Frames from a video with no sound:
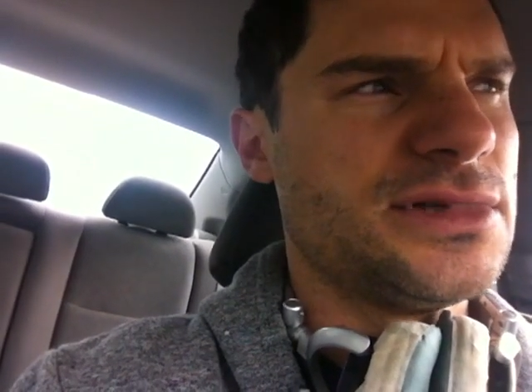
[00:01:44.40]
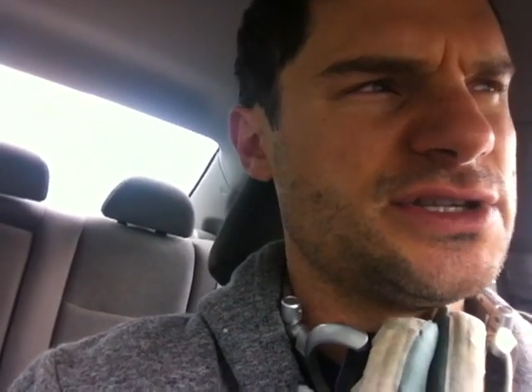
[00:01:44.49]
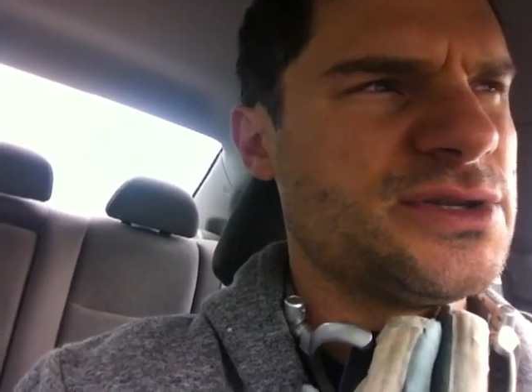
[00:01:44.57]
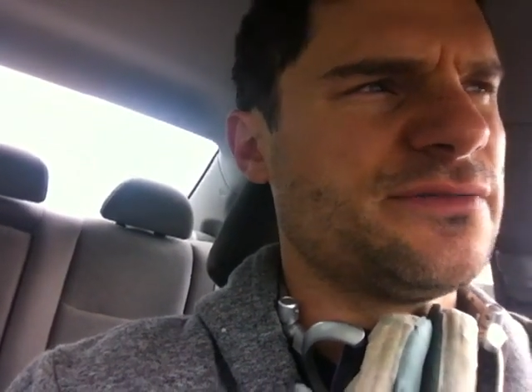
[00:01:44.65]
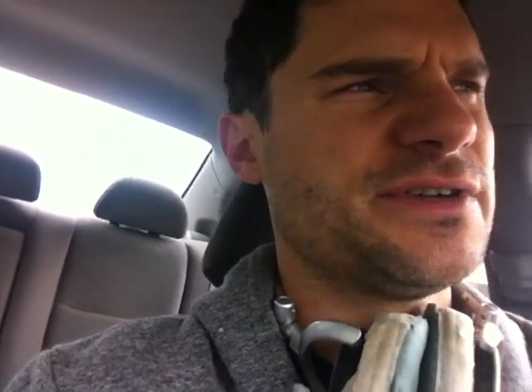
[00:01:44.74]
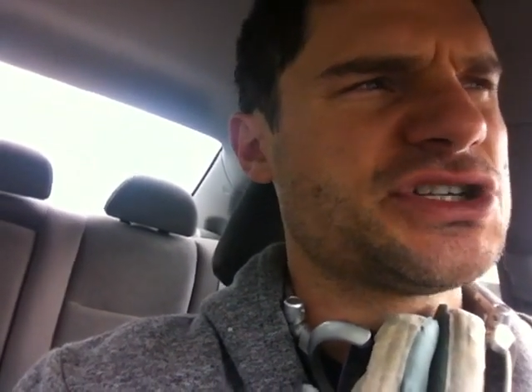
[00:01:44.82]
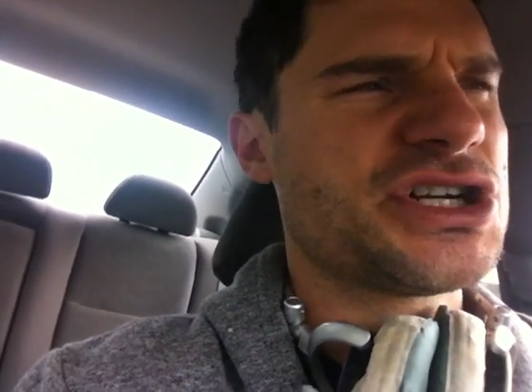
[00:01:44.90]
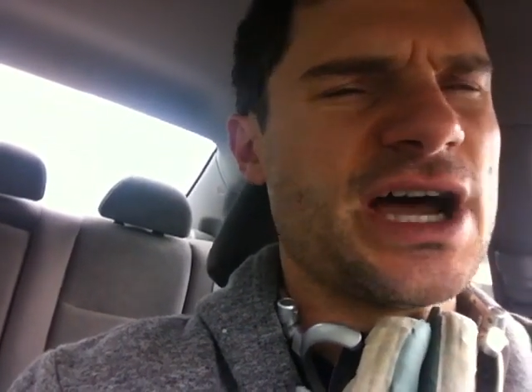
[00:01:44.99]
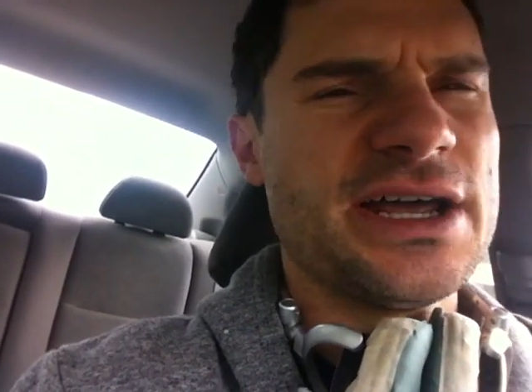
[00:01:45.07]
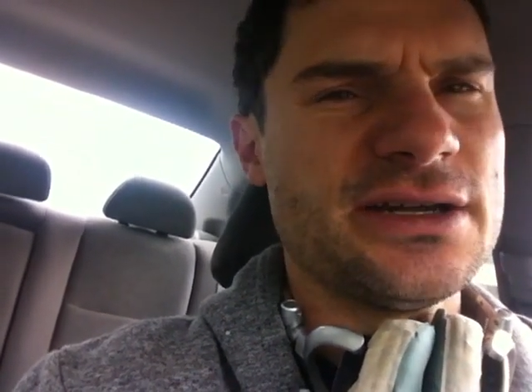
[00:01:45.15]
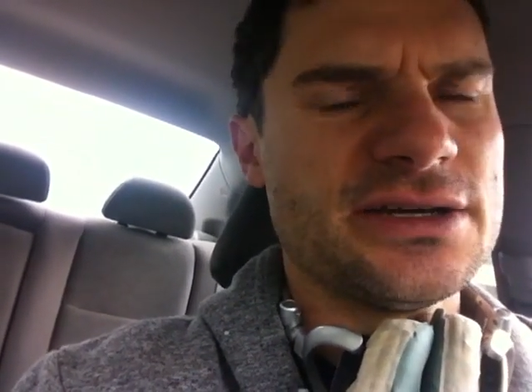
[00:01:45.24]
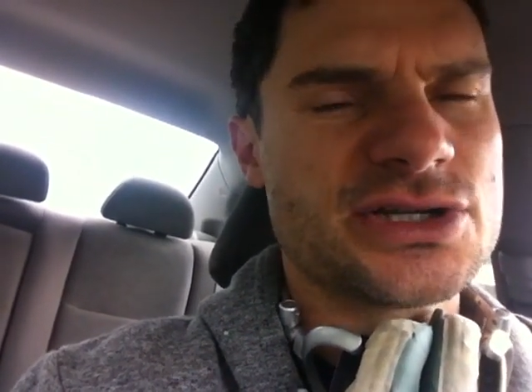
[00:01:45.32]
Is your
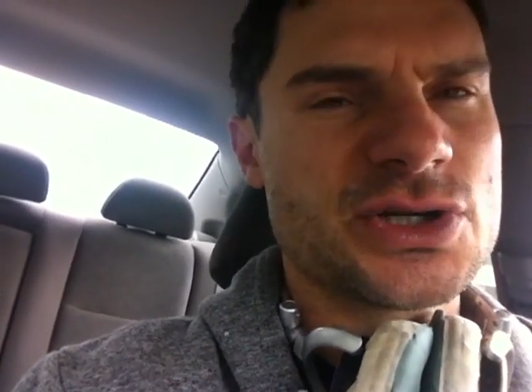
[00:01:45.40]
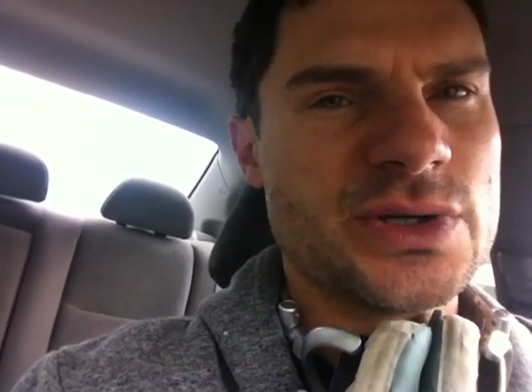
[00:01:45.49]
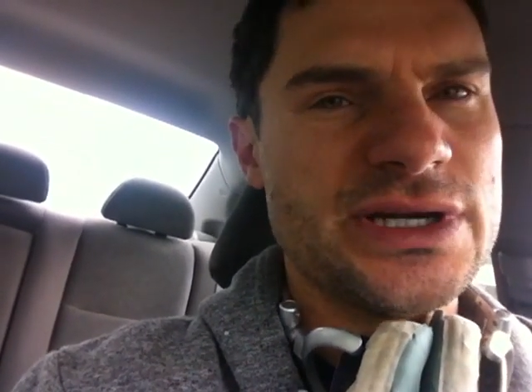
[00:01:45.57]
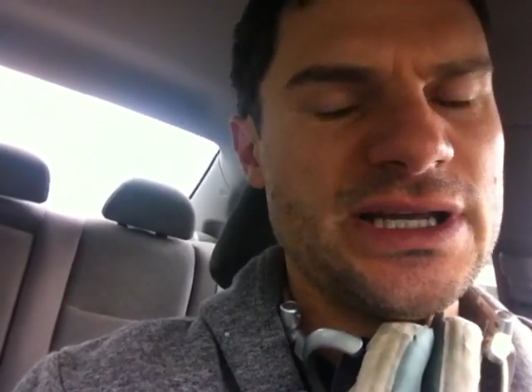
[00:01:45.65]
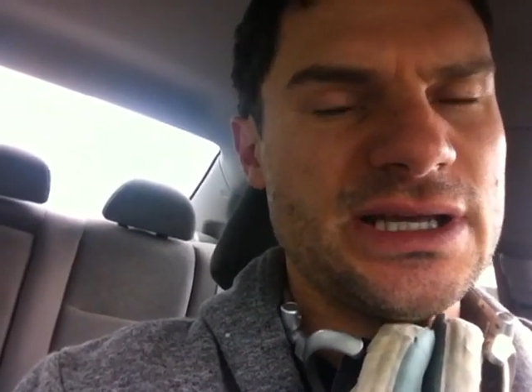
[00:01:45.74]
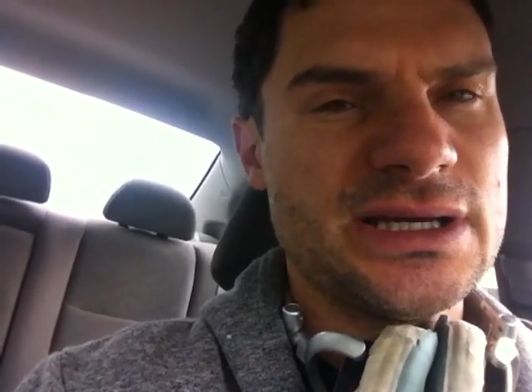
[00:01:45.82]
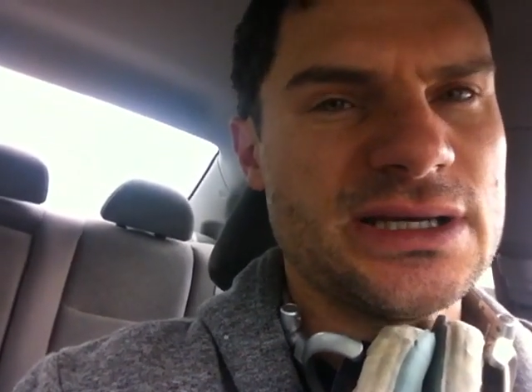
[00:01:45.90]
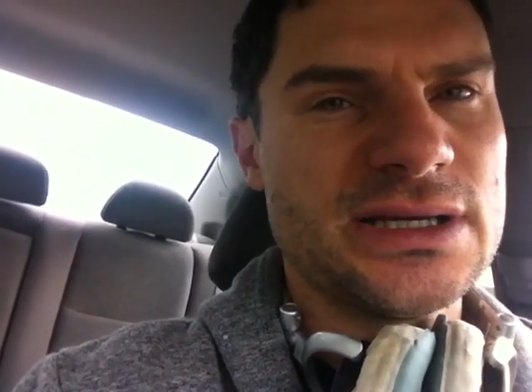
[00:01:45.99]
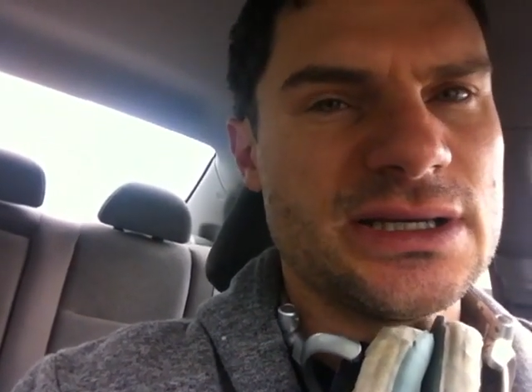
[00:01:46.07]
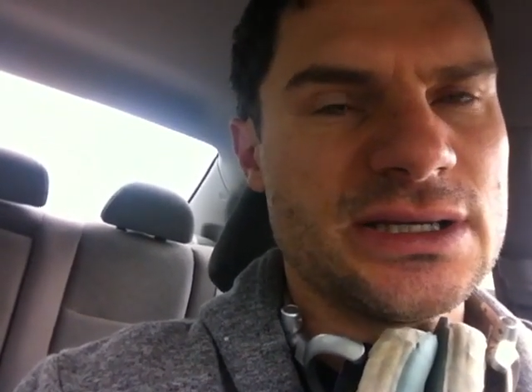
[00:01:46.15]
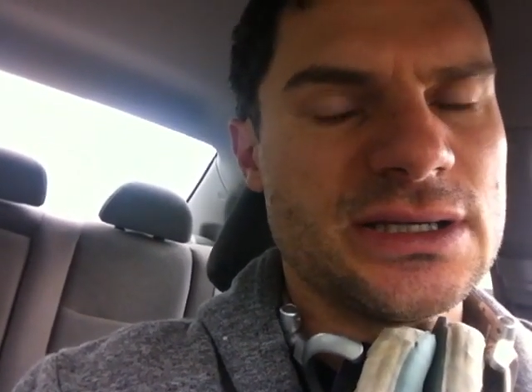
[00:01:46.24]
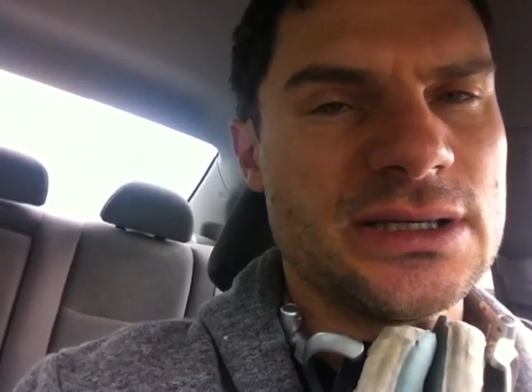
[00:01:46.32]
vagina a tree?
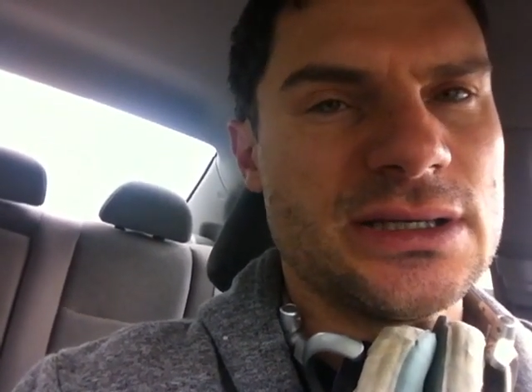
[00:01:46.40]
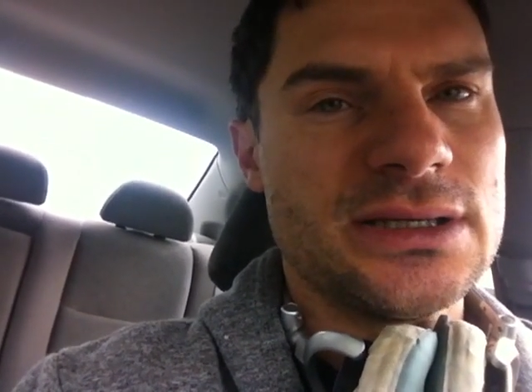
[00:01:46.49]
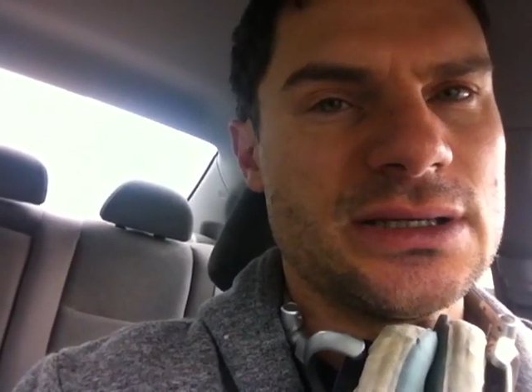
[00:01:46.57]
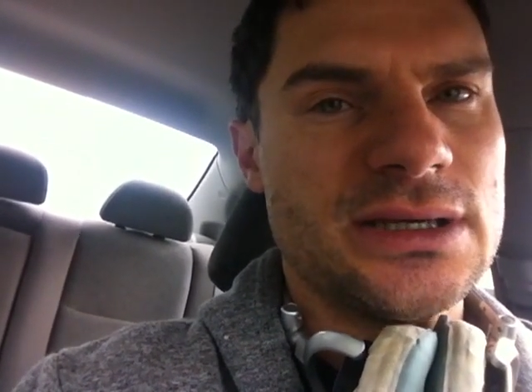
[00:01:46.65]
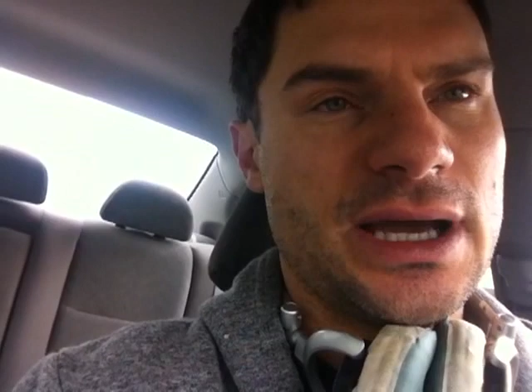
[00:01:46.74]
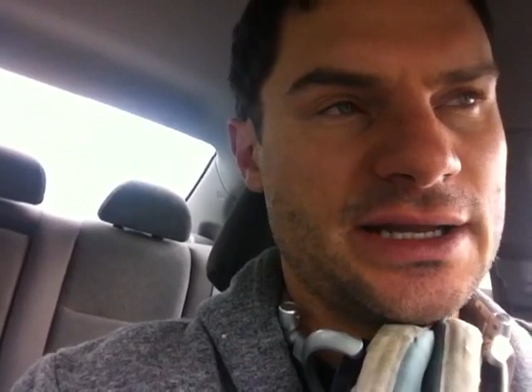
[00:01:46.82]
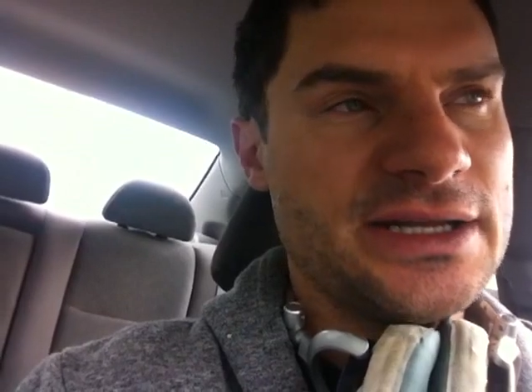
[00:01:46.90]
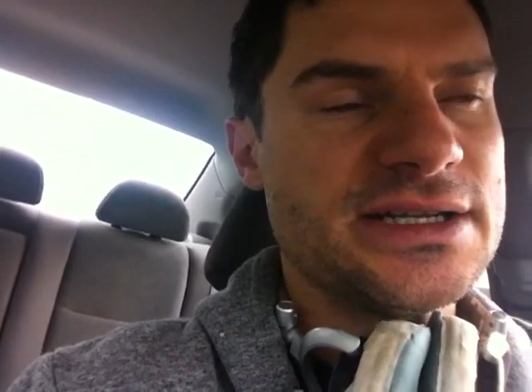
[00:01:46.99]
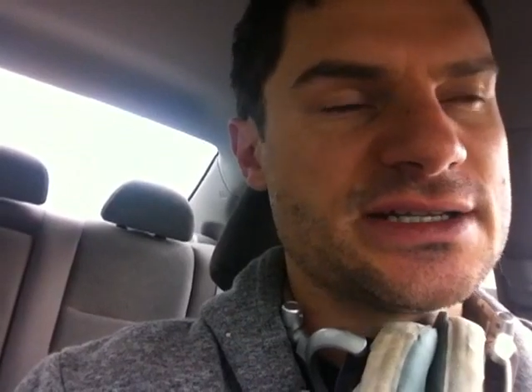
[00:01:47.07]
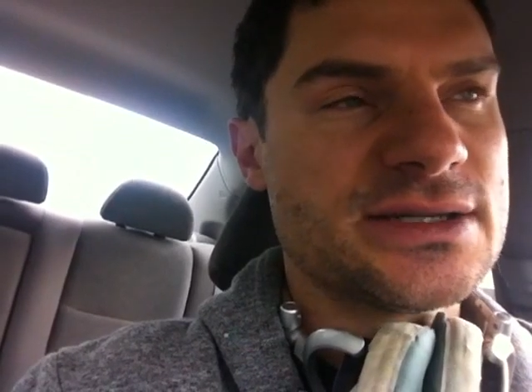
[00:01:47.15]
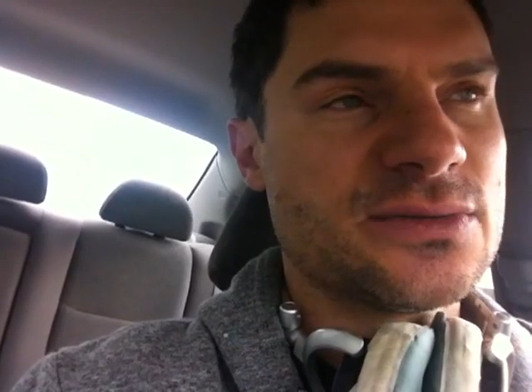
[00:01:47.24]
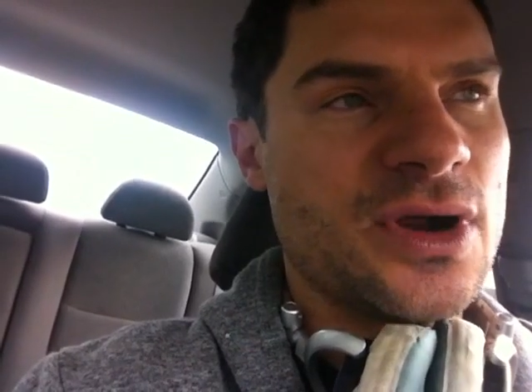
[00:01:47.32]
And it
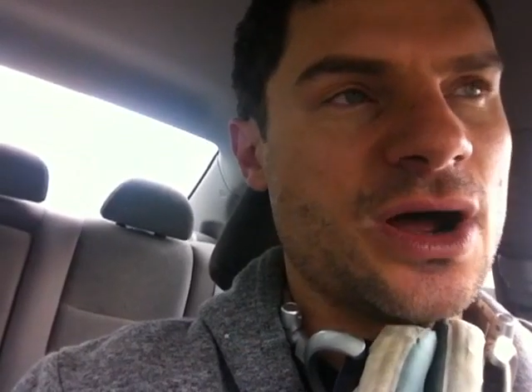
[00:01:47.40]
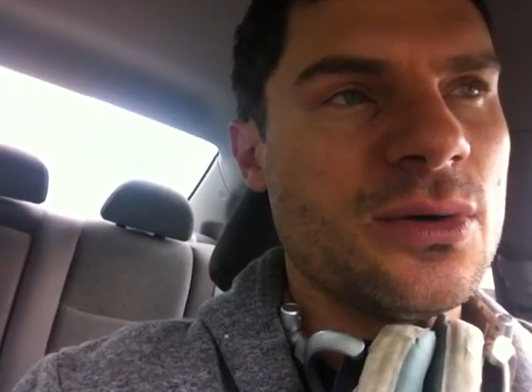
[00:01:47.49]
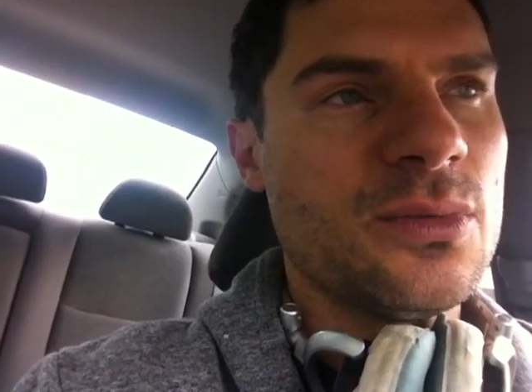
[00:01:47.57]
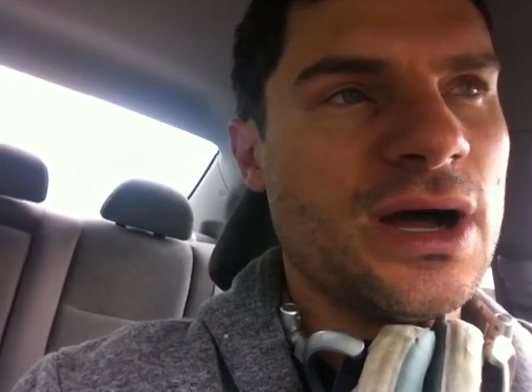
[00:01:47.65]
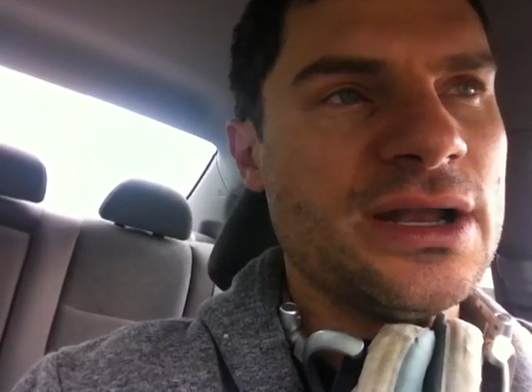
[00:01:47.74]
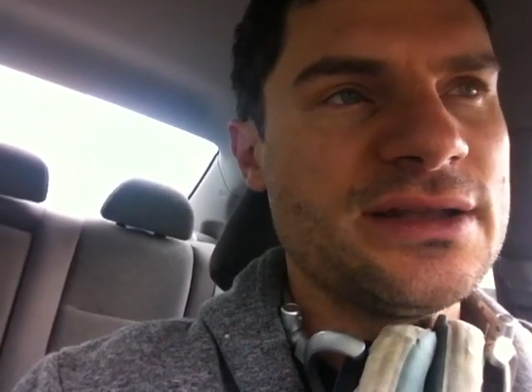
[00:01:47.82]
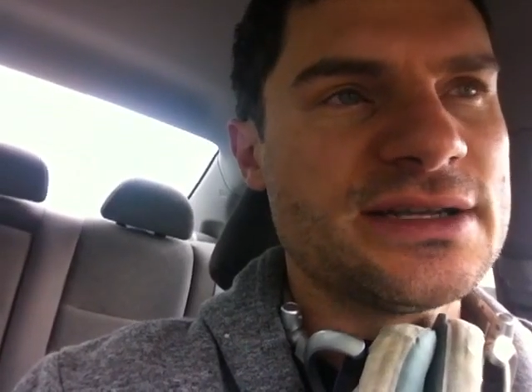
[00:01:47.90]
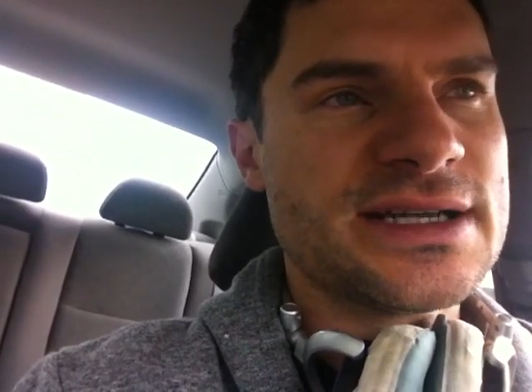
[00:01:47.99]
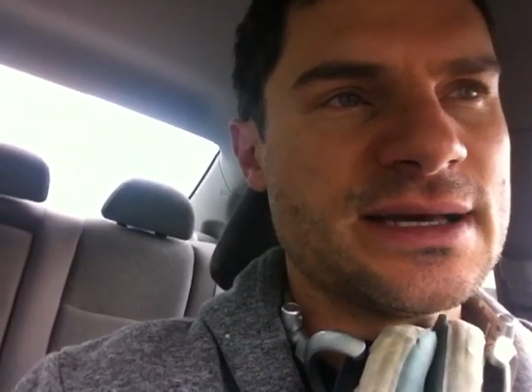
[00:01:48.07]
is the wrong one that